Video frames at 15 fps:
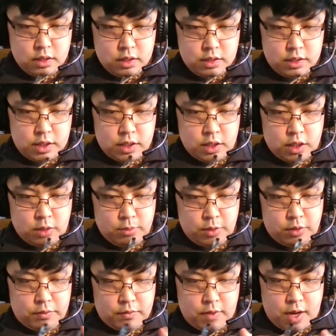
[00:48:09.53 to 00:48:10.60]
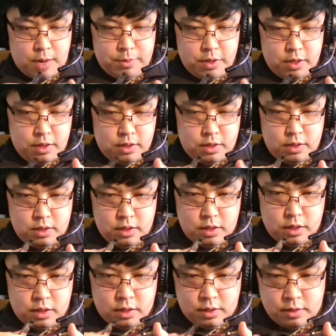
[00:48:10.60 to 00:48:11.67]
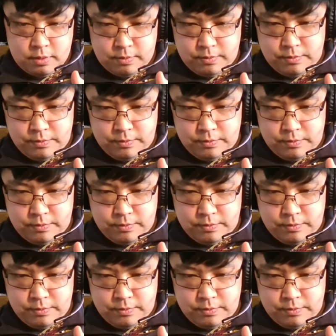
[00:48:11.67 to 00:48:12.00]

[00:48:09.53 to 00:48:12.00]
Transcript: to help me wrap it. I'm